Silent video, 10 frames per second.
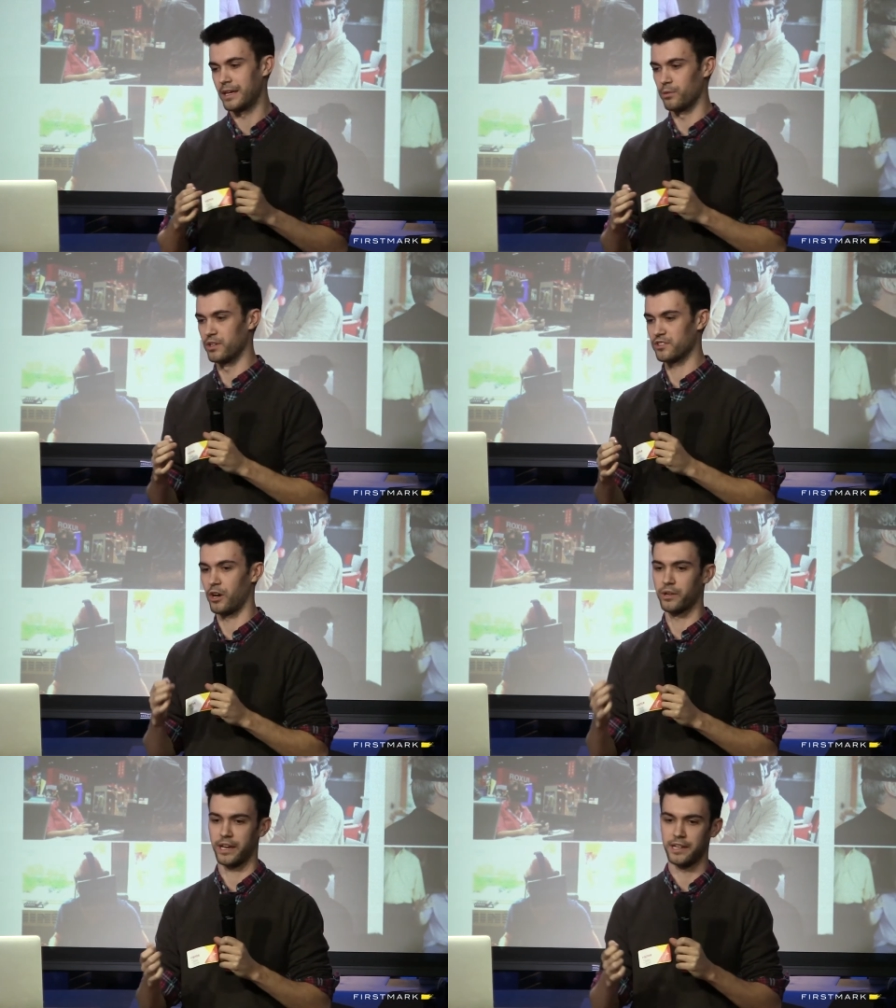It was,
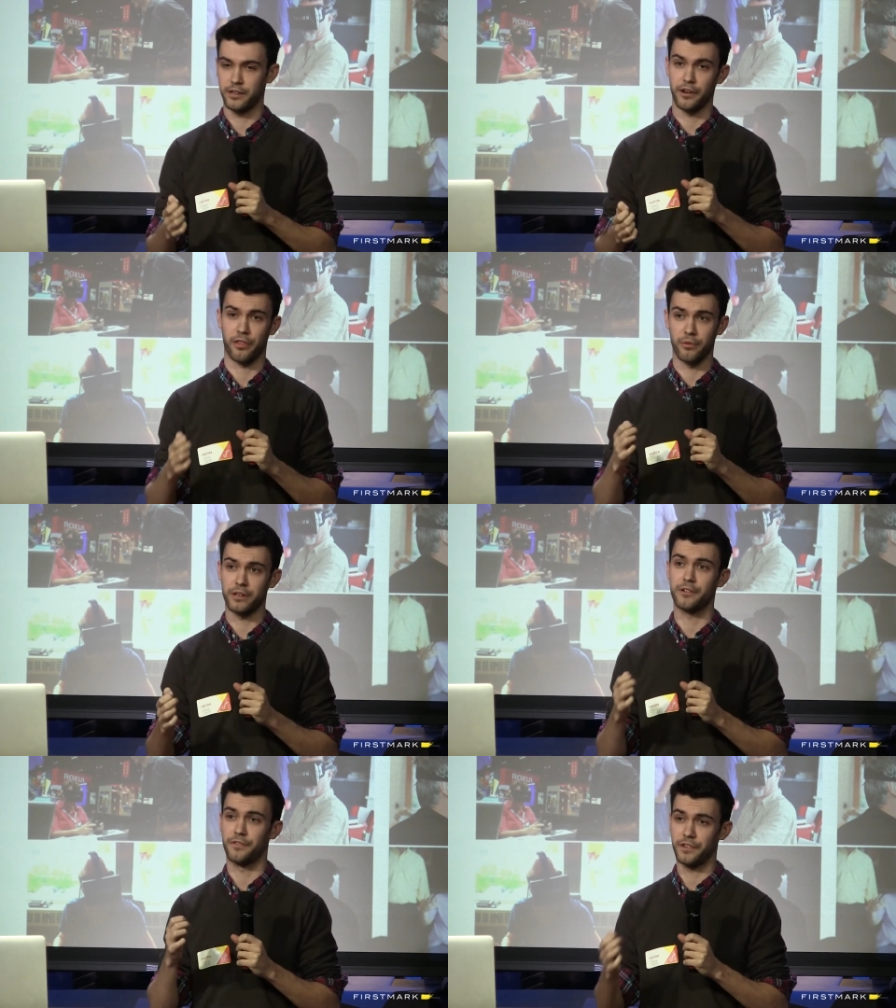okay, here are
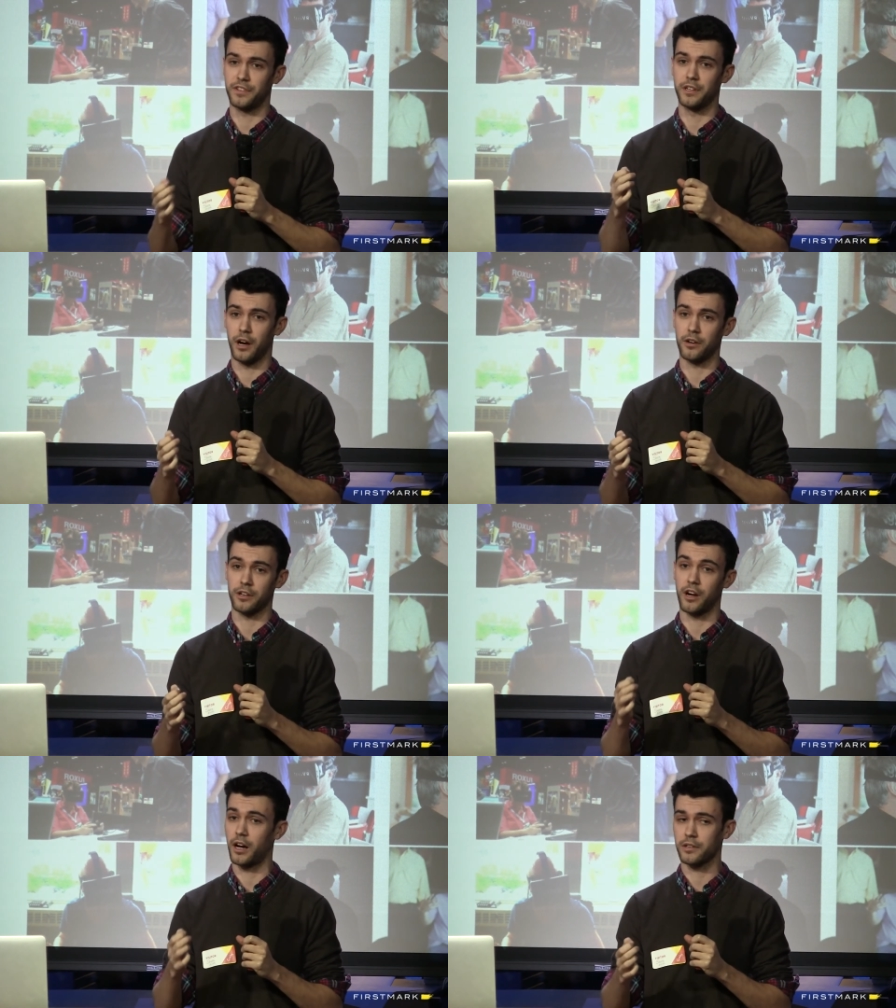
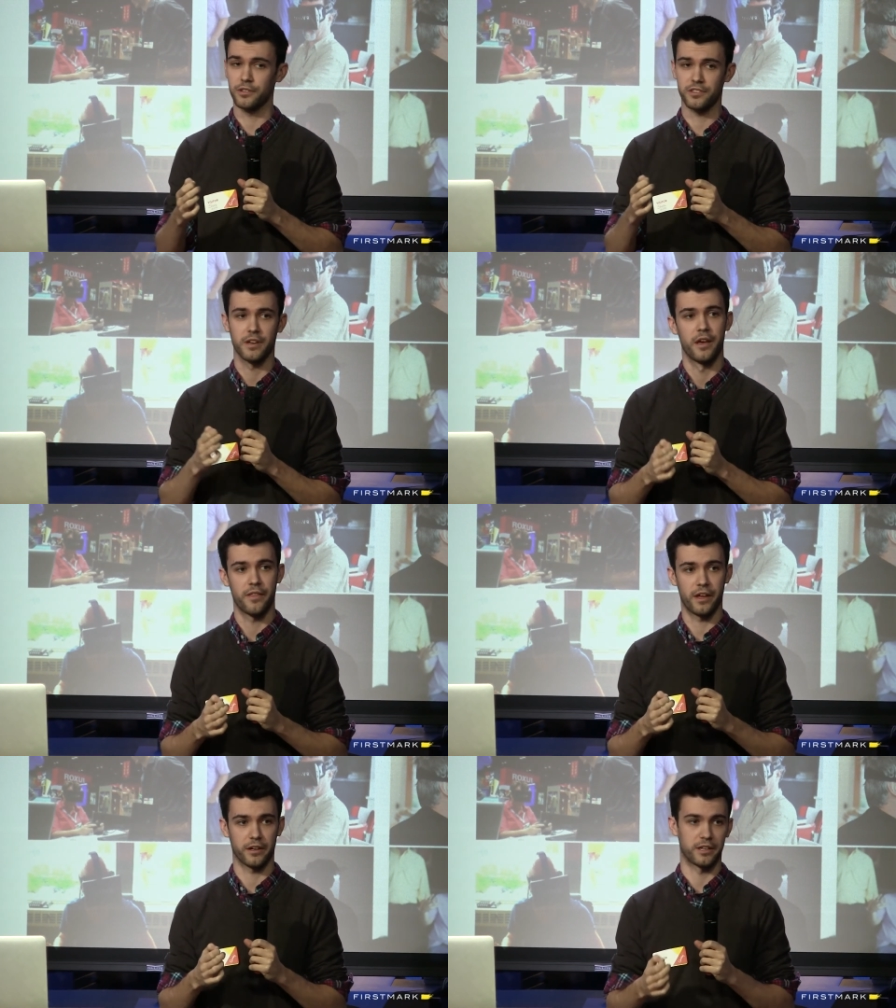$350 goggles
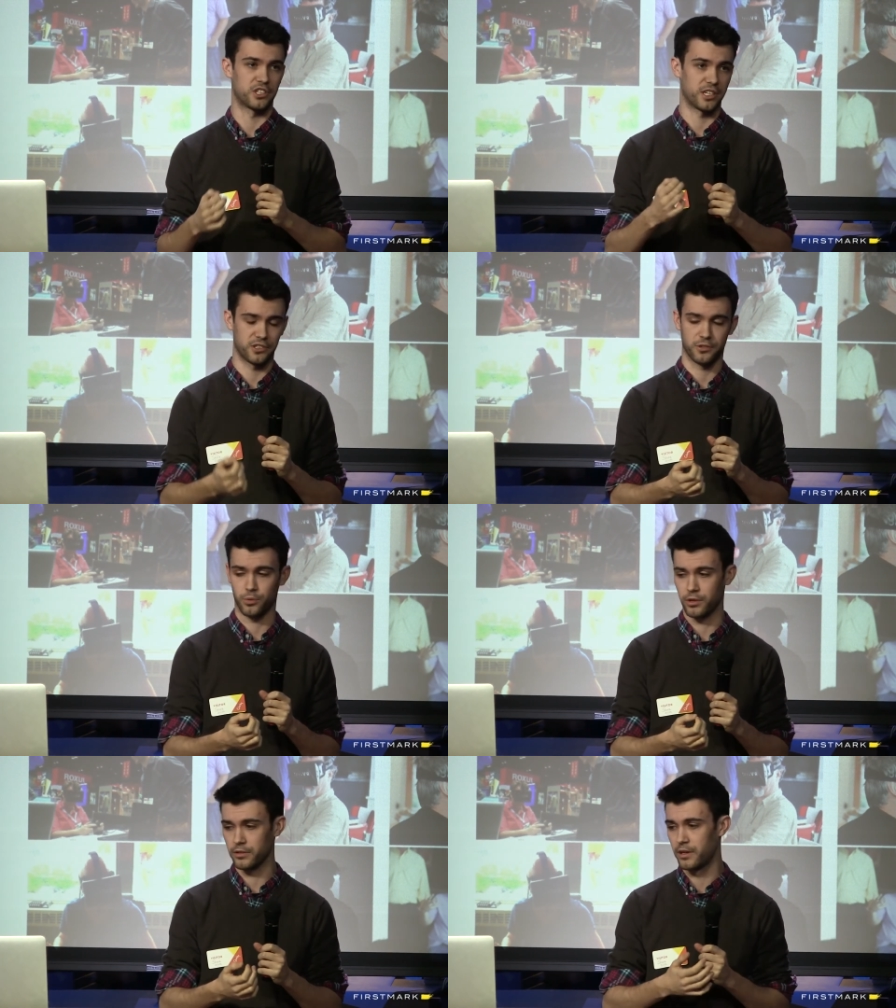that are going to change the
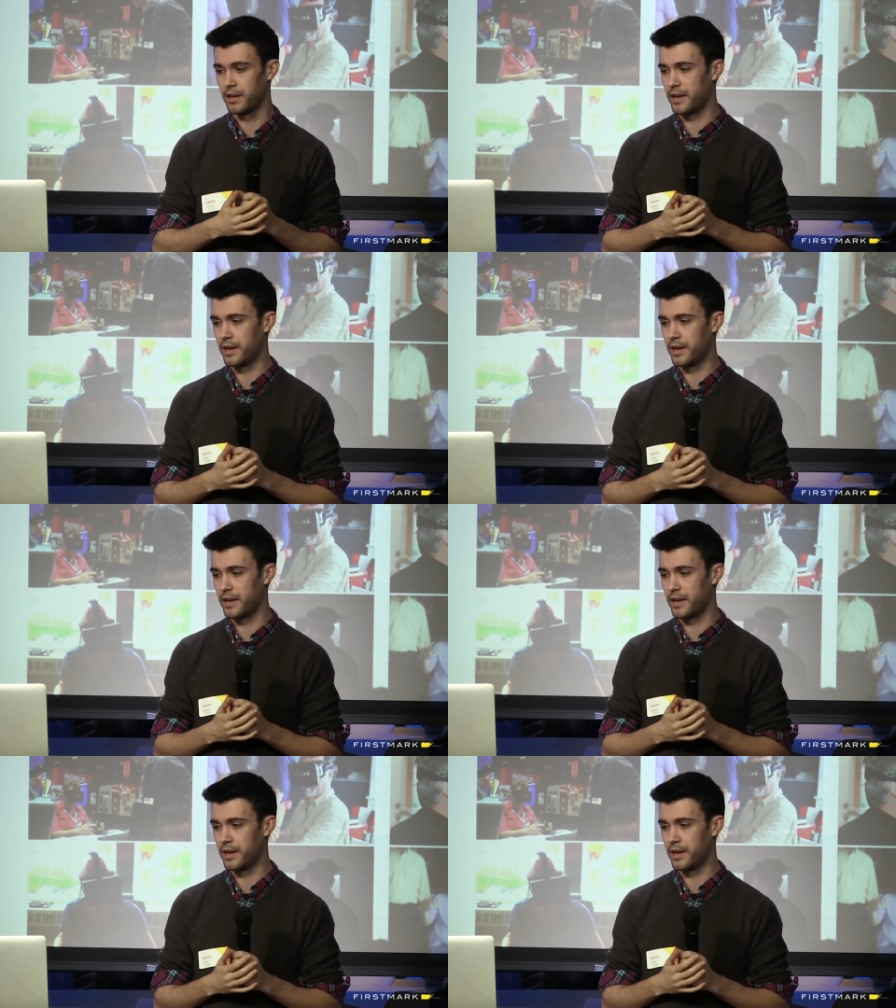world.